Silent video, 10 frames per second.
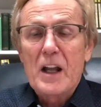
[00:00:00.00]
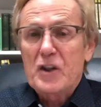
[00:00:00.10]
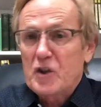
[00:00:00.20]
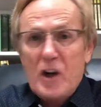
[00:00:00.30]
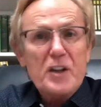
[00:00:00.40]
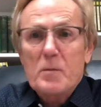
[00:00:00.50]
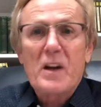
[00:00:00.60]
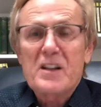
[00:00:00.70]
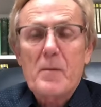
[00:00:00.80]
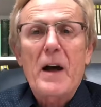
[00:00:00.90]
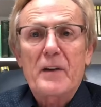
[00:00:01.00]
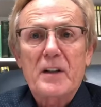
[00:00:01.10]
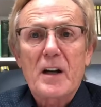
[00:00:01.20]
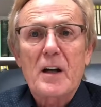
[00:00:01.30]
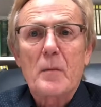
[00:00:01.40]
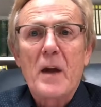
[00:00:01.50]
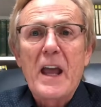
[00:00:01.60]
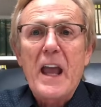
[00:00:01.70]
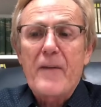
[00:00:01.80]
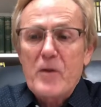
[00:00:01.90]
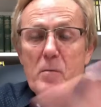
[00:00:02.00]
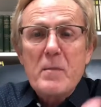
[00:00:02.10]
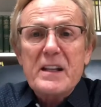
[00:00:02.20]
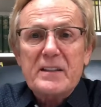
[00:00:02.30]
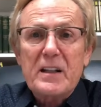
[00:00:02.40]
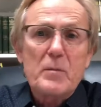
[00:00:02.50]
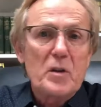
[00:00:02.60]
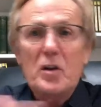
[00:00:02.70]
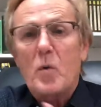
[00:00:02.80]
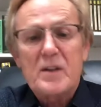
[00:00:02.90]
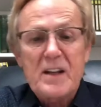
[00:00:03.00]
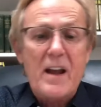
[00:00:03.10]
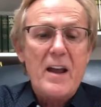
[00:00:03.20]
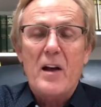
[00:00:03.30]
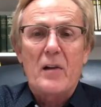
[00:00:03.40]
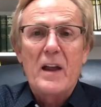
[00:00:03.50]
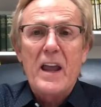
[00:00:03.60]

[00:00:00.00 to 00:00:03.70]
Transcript: Judgment is about to come. If you miss him, you're going to hell.